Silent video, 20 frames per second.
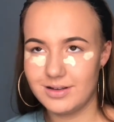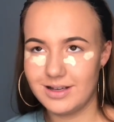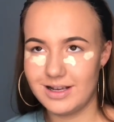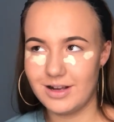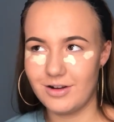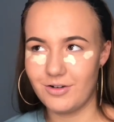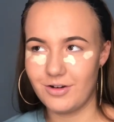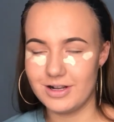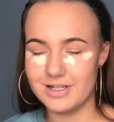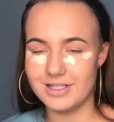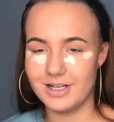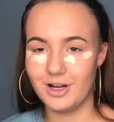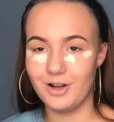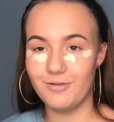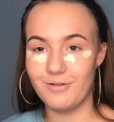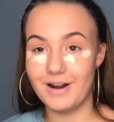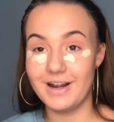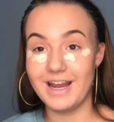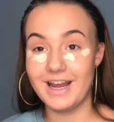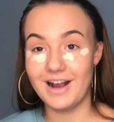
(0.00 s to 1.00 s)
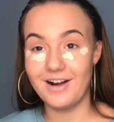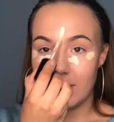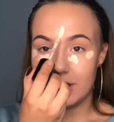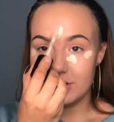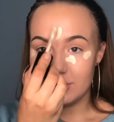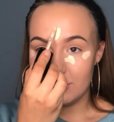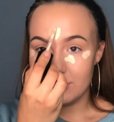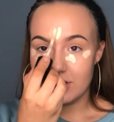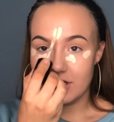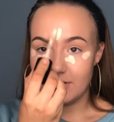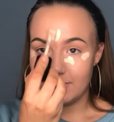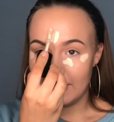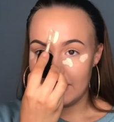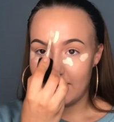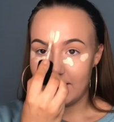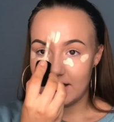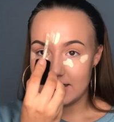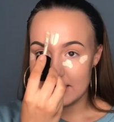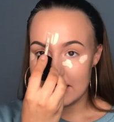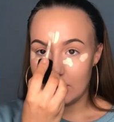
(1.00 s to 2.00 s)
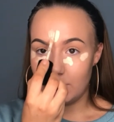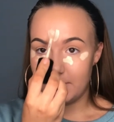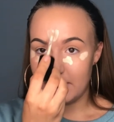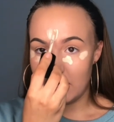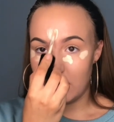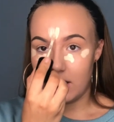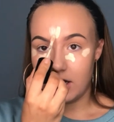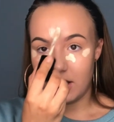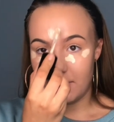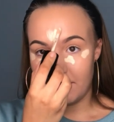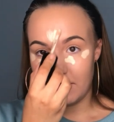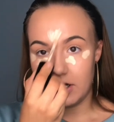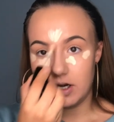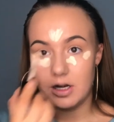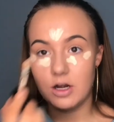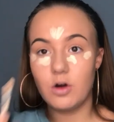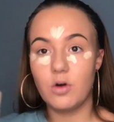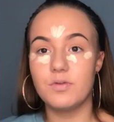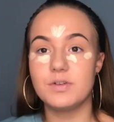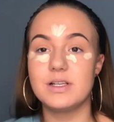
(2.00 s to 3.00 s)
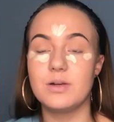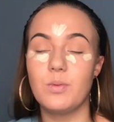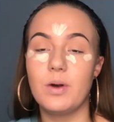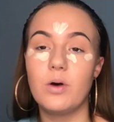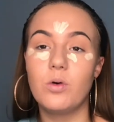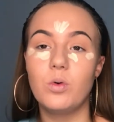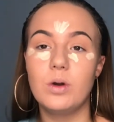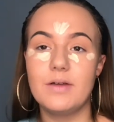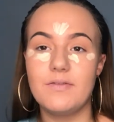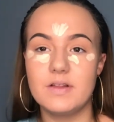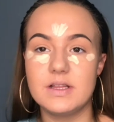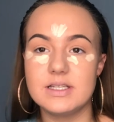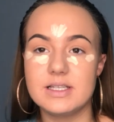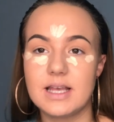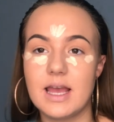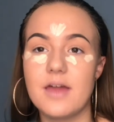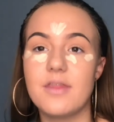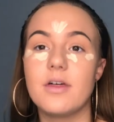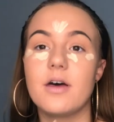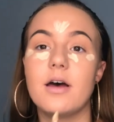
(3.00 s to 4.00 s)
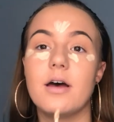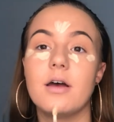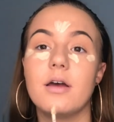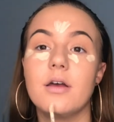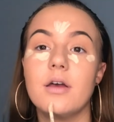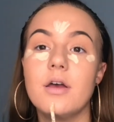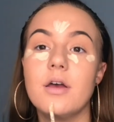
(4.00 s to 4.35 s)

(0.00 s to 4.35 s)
I do genuinely think it's a little bit like Love Island. Obviously, we're all living together.